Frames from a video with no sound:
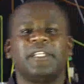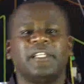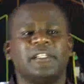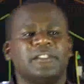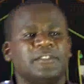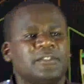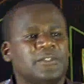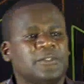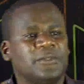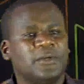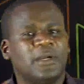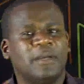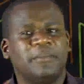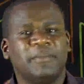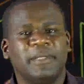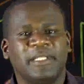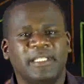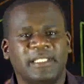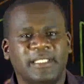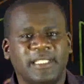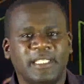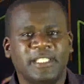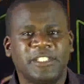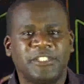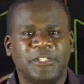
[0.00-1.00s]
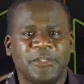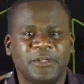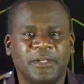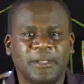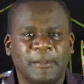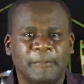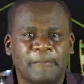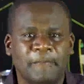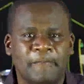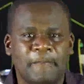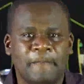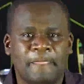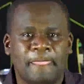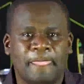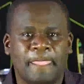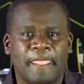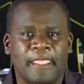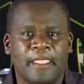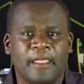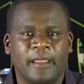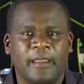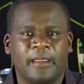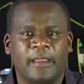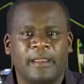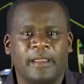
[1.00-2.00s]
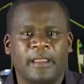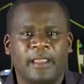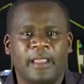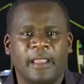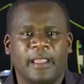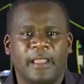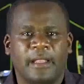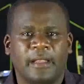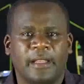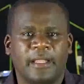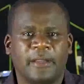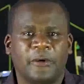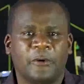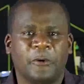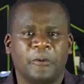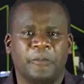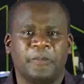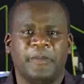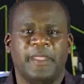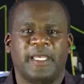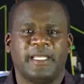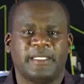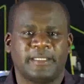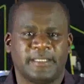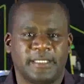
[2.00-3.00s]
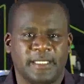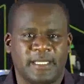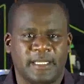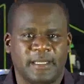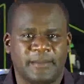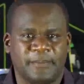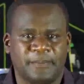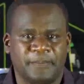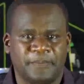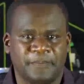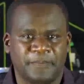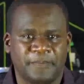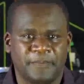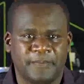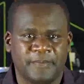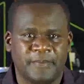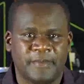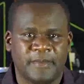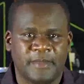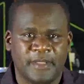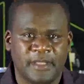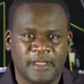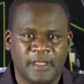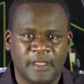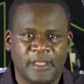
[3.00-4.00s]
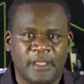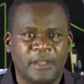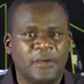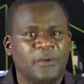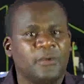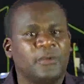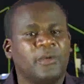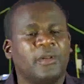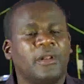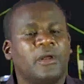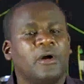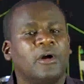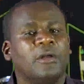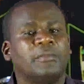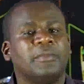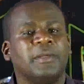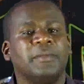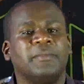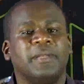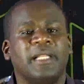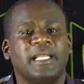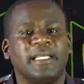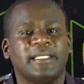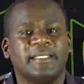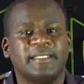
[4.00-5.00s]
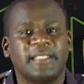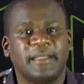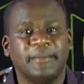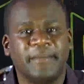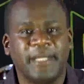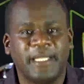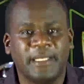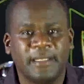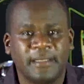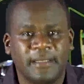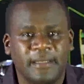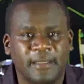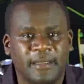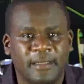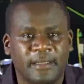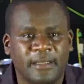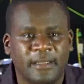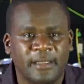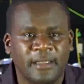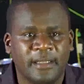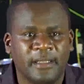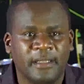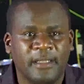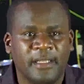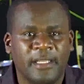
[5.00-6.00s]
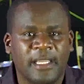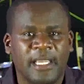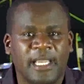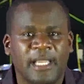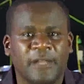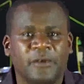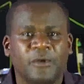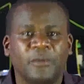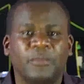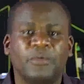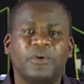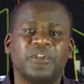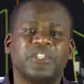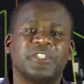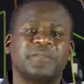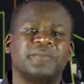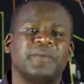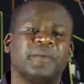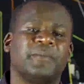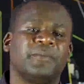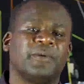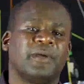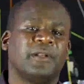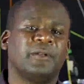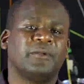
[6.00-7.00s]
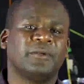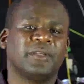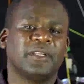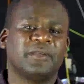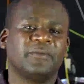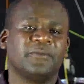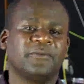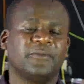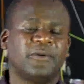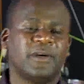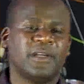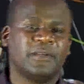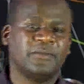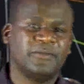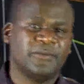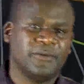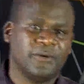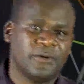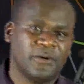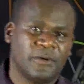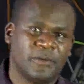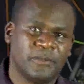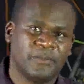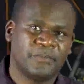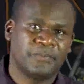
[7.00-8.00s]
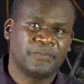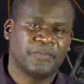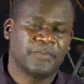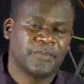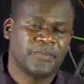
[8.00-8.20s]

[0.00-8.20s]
here to do a benediction, and I hope that we'll all be blessed. Amen. I know most people are looking forward for